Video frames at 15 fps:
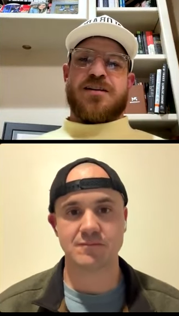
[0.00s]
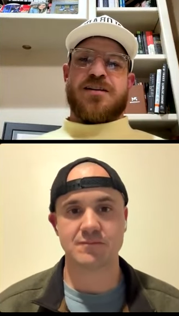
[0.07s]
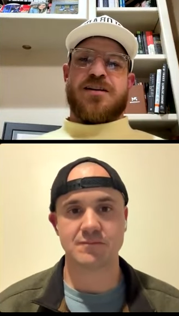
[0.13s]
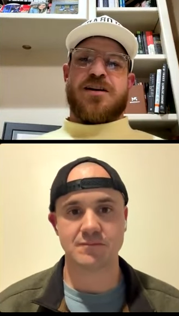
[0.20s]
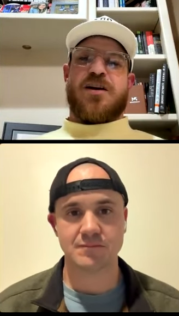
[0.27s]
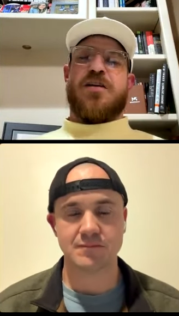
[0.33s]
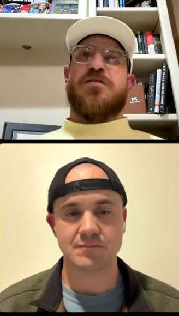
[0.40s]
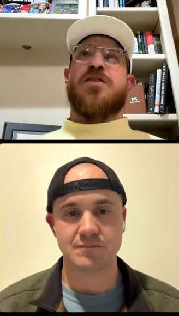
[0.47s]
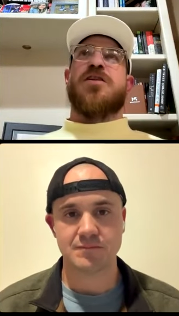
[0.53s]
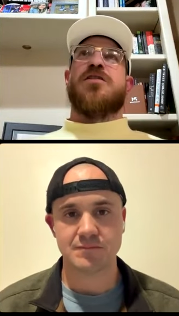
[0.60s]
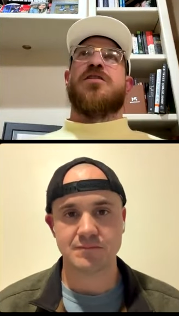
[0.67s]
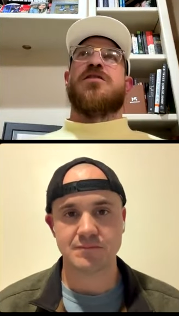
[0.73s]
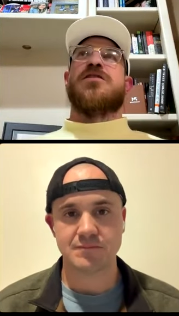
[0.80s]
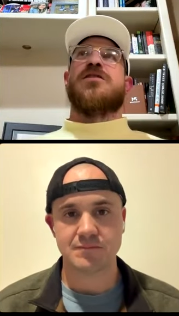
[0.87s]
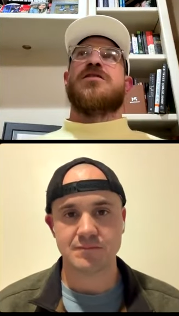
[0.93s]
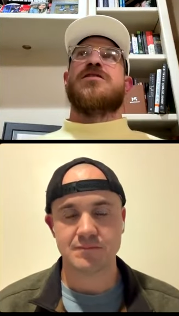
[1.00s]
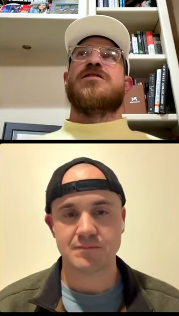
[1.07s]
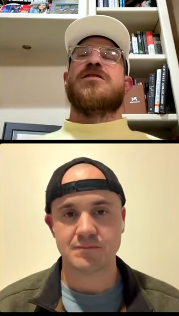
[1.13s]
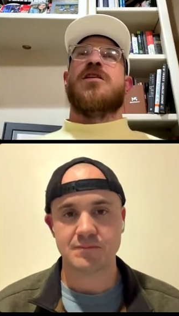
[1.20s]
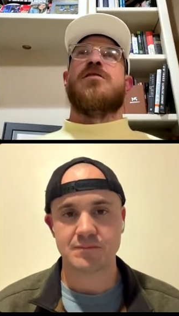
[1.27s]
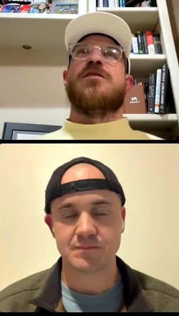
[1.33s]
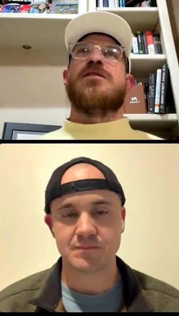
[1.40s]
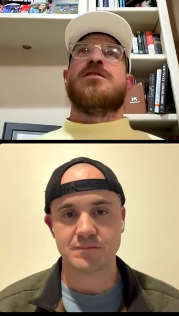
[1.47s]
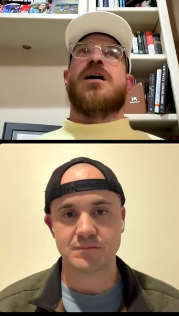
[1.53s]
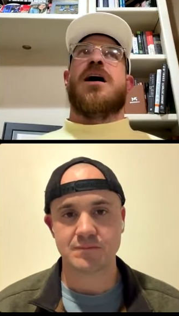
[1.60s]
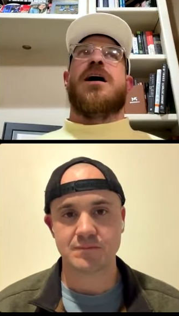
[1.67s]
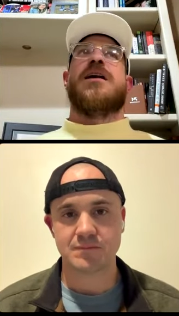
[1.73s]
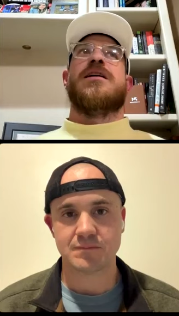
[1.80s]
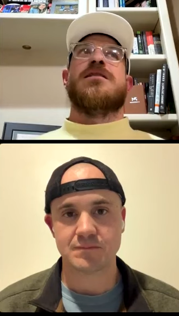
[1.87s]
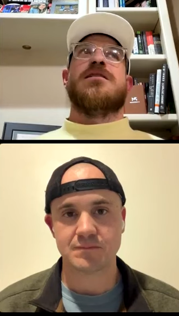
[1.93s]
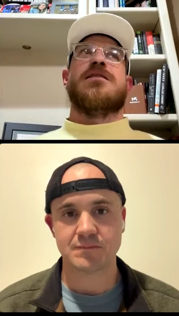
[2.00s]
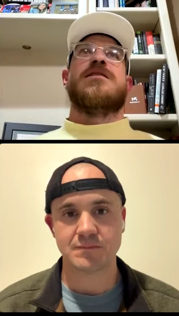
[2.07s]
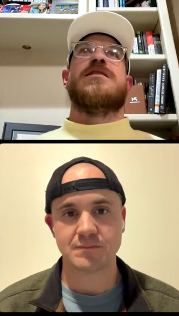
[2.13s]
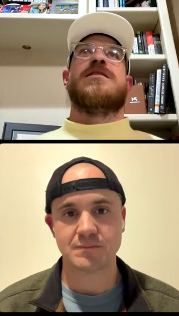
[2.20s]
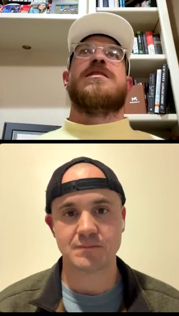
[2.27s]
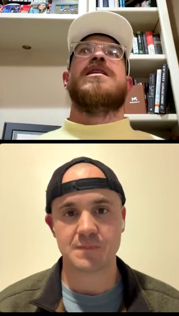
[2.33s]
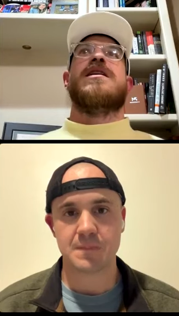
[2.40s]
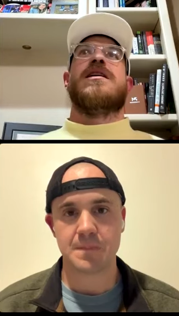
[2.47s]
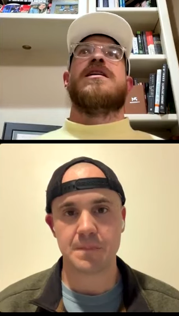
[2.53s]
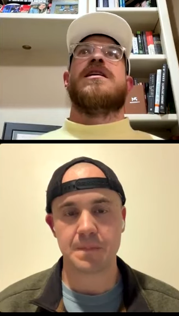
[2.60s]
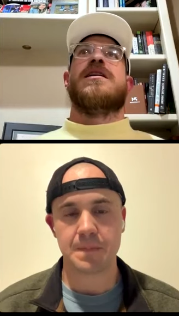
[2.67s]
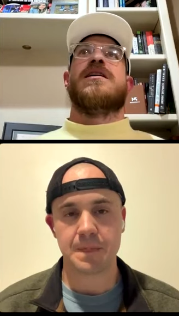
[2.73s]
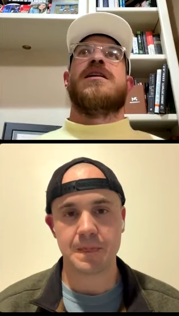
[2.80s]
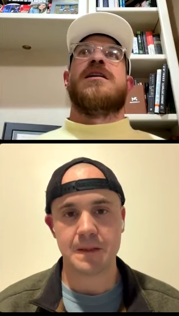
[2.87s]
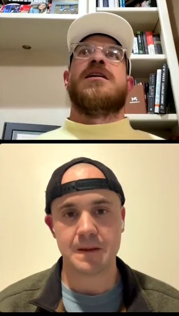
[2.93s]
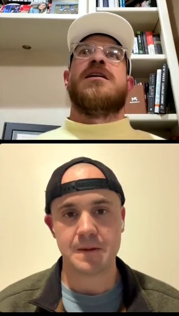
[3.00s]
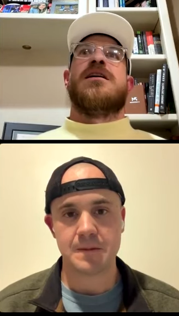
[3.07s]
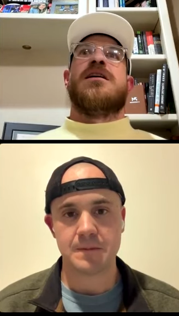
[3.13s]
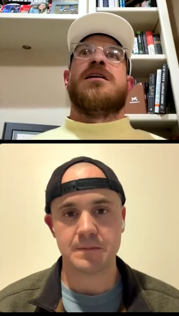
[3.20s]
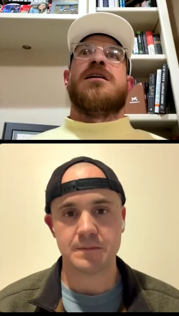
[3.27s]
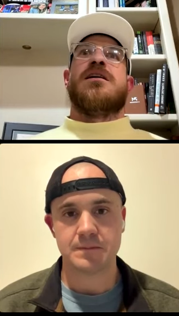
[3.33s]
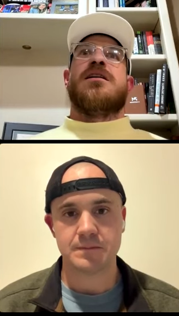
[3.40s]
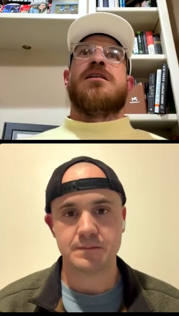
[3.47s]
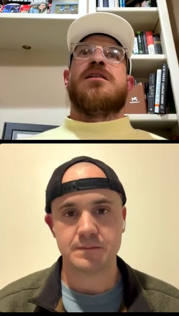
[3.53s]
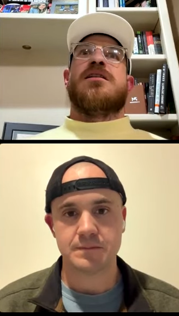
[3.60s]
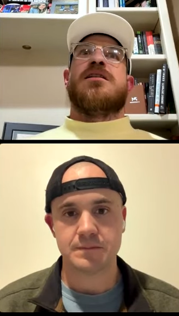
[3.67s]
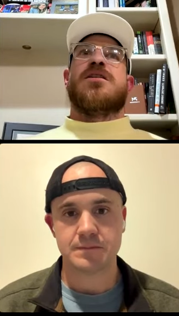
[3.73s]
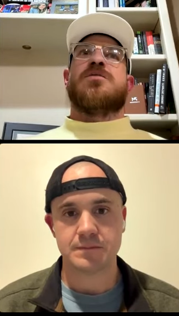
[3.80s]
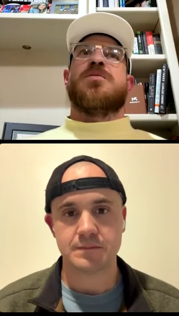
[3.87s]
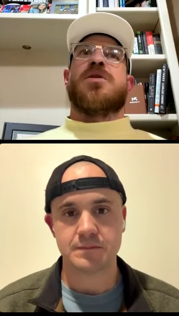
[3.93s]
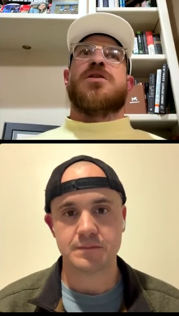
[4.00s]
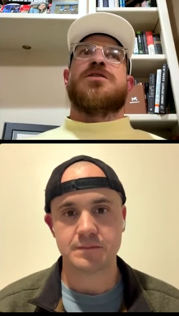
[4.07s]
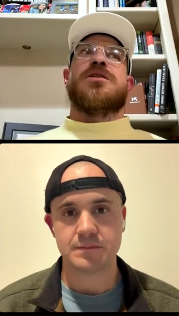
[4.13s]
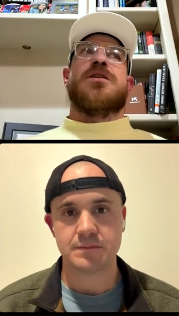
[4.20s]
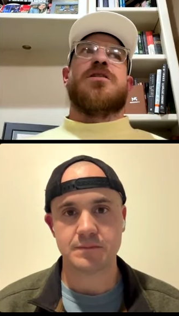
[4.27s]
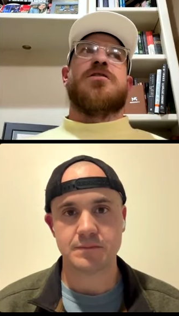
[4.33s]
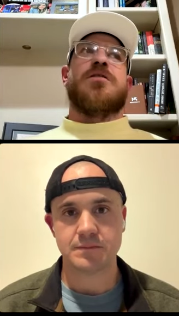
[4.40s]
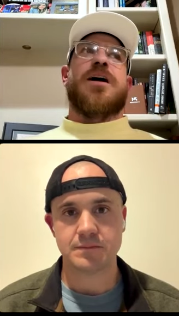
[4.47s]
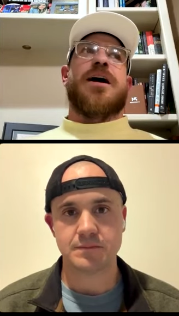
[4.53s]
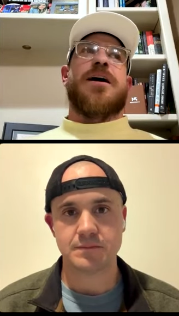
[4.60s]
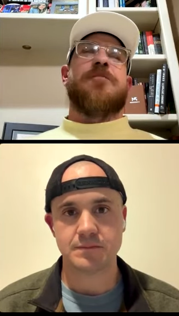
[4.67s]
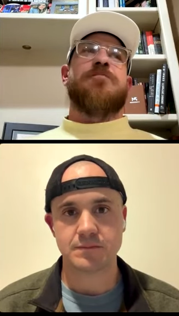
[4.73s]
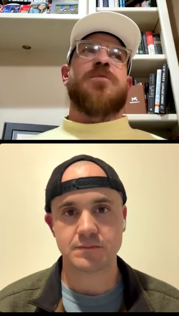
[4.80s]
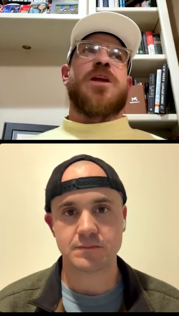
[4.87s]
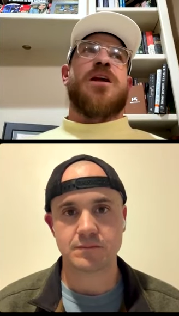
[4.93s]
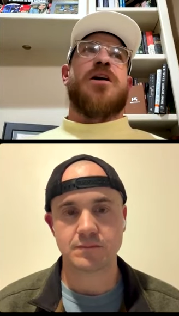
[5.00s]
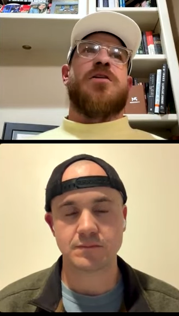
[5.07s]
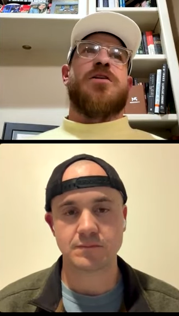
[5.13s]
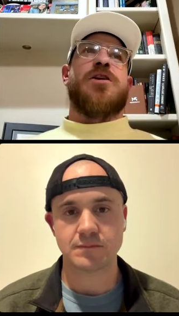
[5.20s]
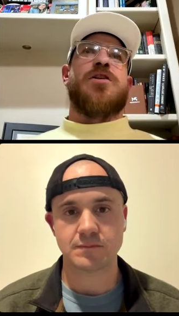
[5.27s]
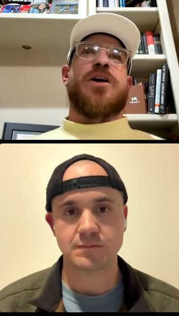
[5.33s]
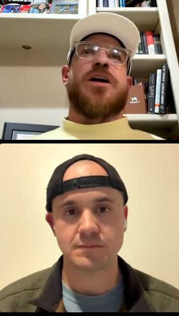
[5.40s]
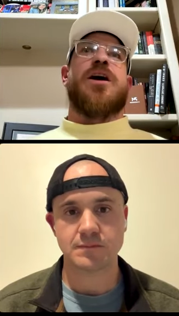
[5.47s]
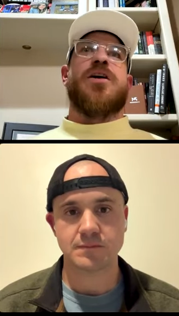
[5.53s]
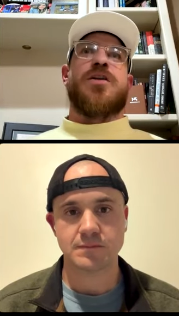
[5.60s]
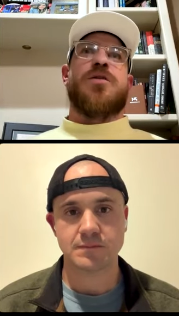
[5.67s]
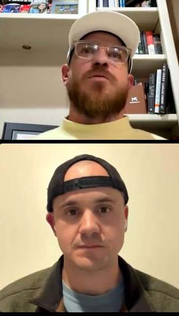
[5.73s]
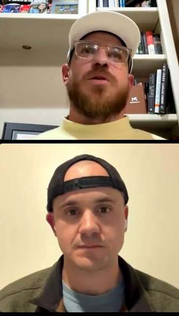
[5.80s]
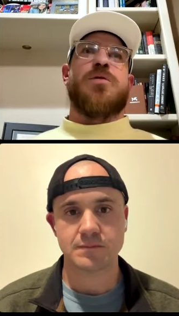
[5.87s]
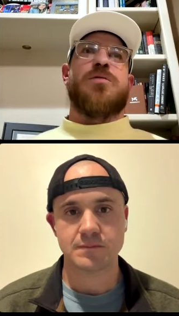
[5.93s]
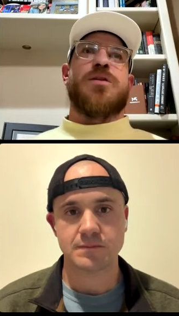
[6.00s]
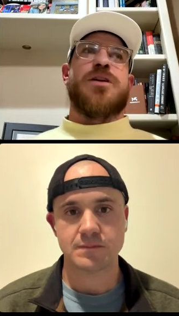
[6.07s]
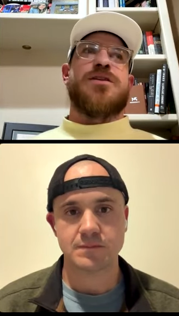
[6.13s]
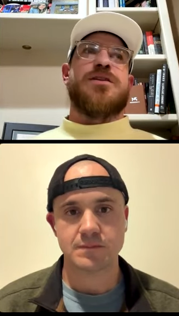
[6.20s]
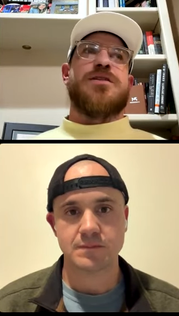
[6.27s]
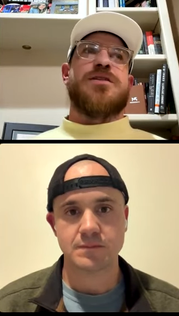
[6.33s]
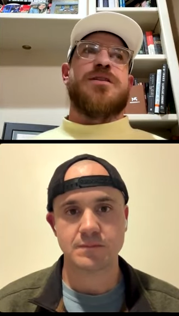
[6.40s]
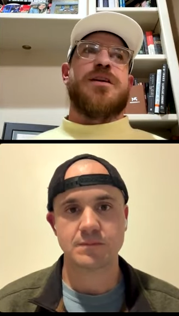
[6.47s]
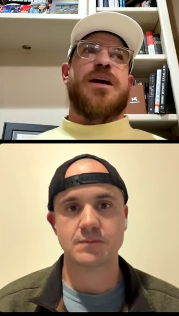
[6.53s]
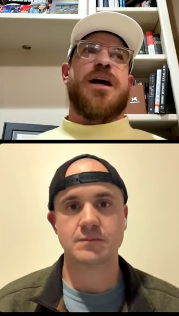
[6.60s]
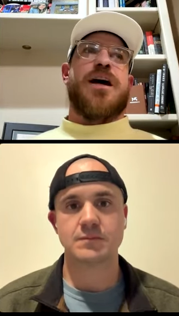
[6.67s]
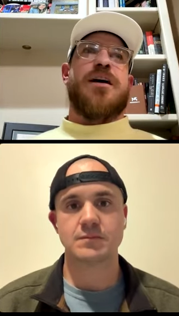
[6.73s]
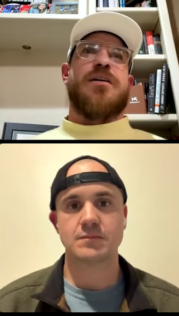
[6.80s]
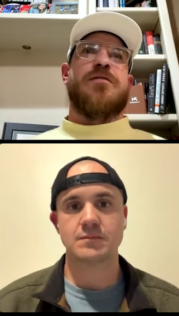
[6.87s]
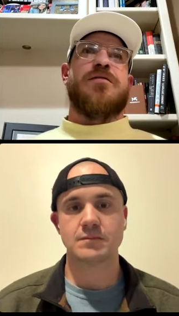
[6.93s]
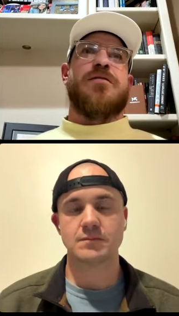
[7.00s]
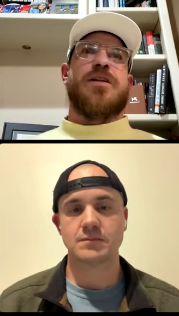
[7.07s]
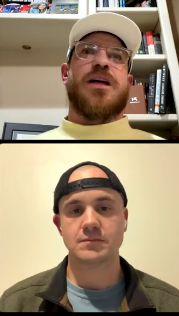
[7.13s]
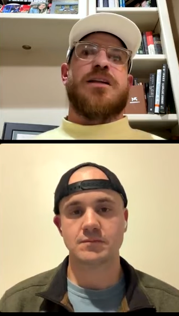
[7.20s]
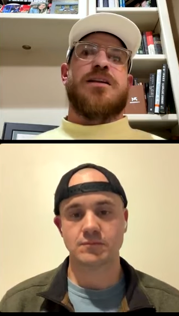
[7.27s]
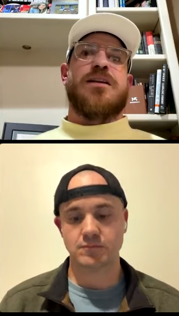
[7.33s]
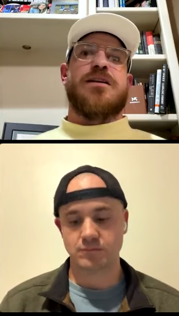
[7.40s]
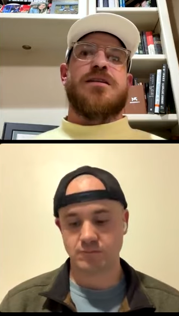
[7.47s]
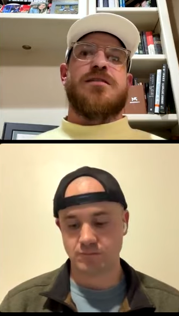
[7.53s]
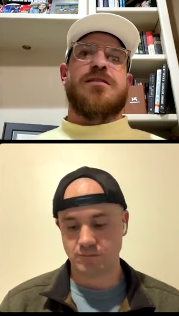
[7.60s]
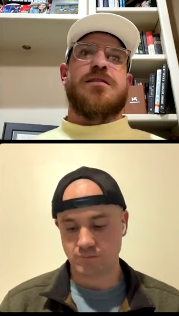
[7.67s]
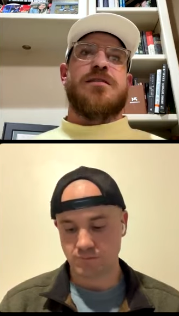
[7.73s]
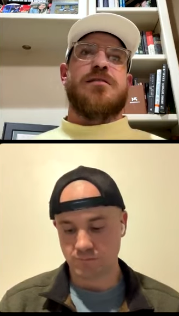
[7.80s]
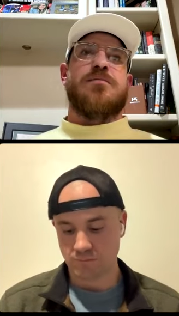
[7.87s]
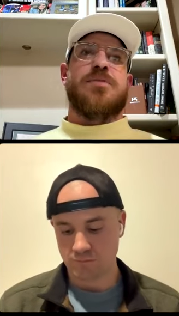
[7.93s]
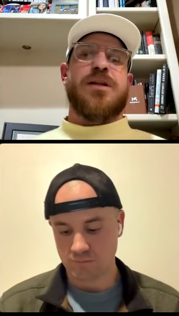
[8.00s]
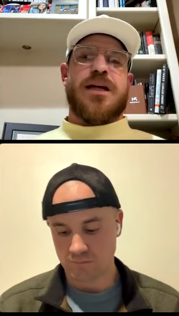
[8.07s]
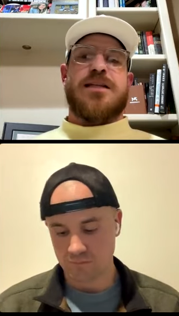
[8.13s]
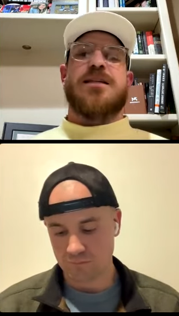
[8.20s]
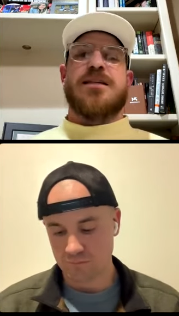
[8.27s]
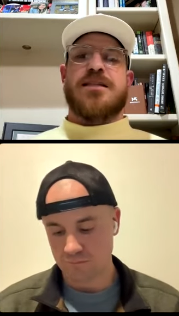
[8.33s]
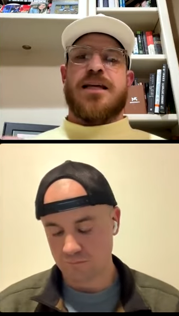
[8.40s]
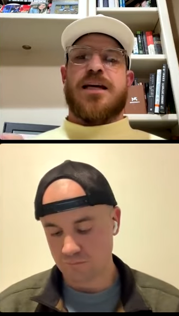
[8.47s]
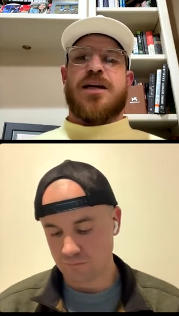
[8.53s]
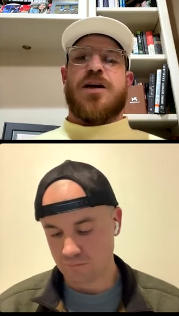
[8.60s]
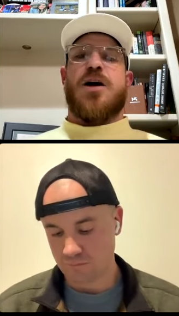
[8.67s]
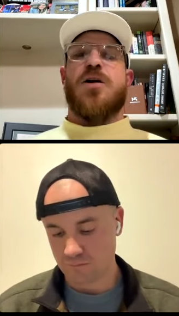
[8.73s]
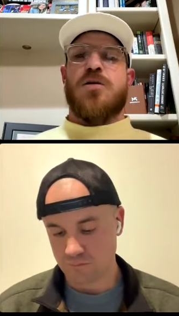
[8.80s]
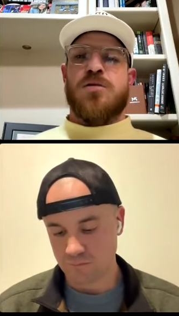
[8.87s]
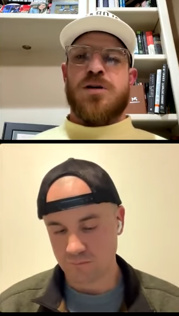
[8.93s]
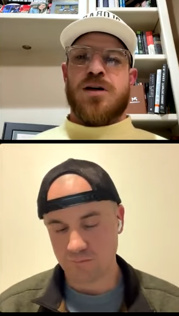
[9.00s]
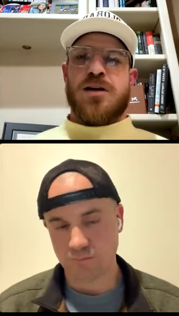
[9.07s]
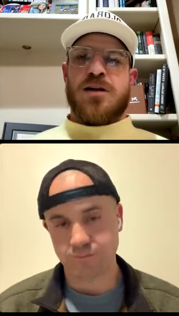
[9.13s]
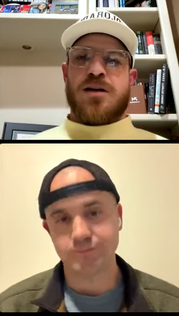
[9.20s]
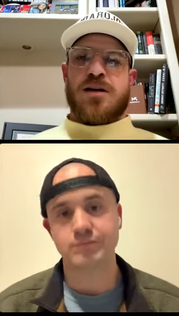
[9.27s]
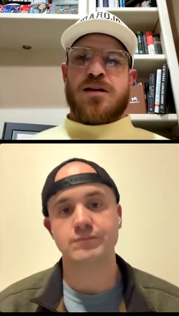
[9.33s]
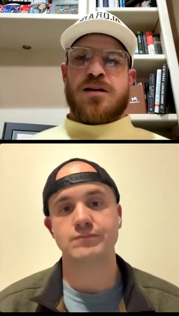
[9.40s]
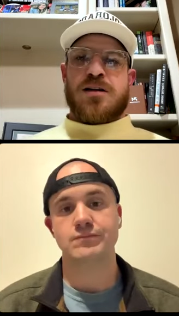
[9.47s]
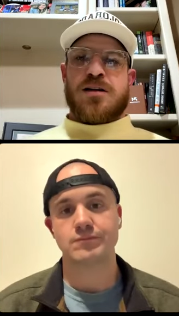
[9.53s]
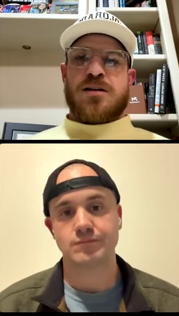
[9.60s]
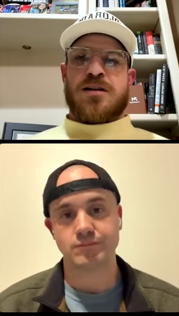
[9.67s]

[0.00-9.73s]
Speaker 1: you know if you're so excited to see this person or like you know you look at other world religions and they have like these places they go mm.